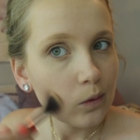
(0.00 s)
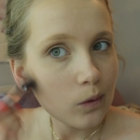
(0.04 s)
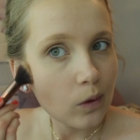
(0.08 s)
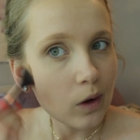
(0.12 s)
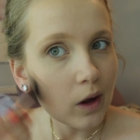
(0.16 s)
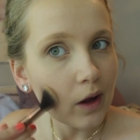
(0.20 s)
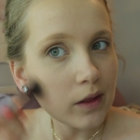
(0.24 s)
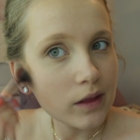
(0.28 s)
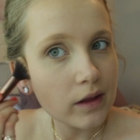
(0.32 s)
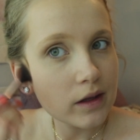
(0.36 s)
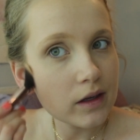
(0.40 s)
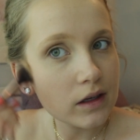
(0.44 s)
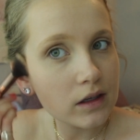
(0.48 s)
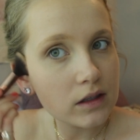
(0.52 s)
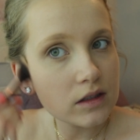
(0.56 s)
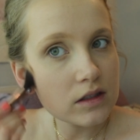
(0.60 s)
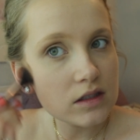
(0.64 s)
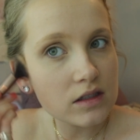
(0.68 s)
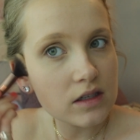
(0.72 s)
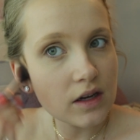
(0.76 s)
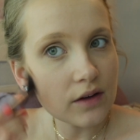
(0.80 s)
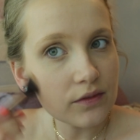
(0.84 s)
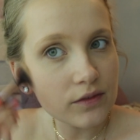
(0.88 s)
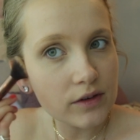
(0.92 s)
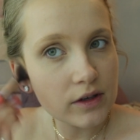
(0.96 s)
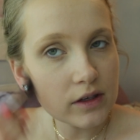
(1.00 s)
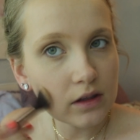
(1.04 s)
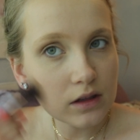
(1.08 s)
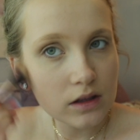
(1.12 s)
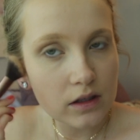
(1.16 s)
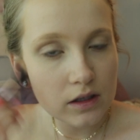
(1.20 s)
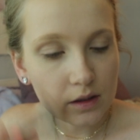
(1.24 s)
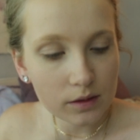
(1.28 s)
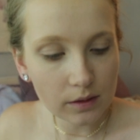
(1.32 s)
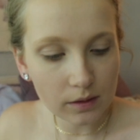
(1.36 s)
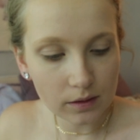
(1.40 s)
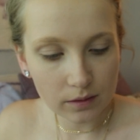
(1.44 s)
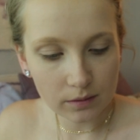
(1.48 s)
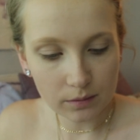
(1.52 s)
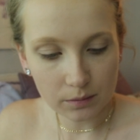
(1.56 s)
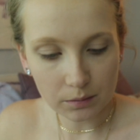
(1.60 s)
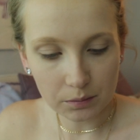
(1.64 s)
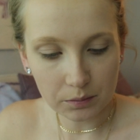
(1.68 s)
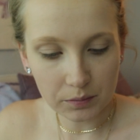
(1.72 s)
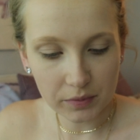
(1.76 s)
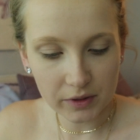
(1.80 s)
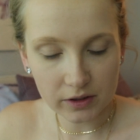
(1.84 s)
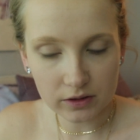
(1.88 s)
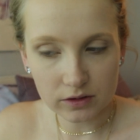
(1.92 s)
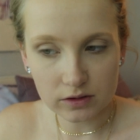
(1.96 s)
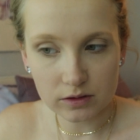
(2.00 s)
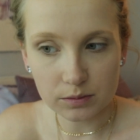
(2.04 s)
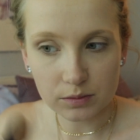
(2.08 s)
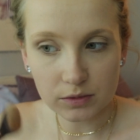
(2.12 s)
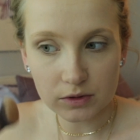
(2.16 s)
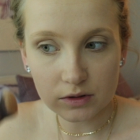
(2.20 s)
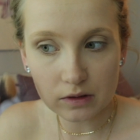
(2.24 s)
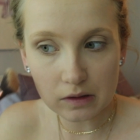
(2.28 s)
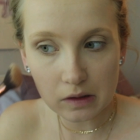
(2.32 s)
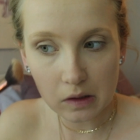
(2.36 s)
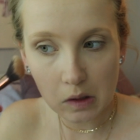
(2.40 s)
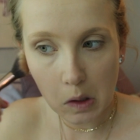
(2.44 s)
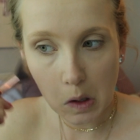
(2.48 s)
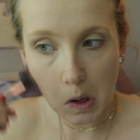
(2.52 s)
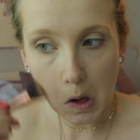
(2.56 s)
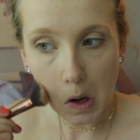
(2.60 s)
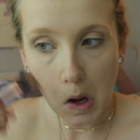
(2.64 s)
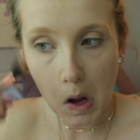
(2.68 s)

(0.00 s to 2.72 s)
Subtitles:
I think it's definitely buildable.